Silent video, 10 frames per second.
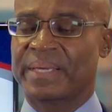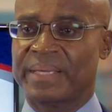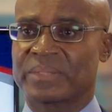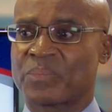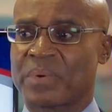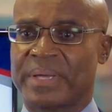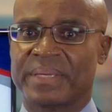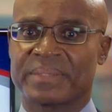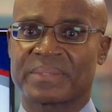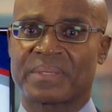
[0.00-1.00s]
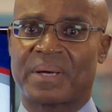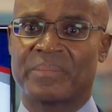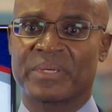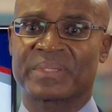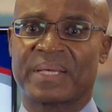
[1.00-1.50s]

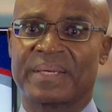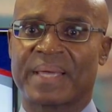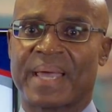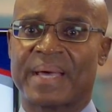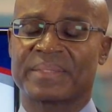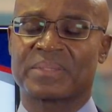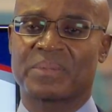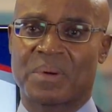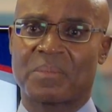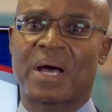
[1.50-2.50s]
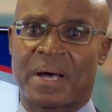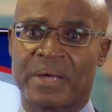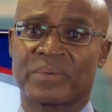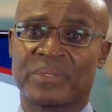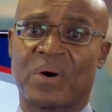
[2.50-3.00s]
you're selling at
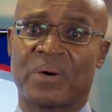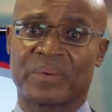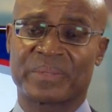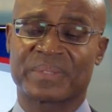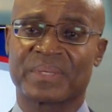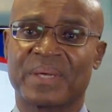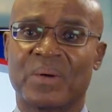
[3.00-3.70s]
$100,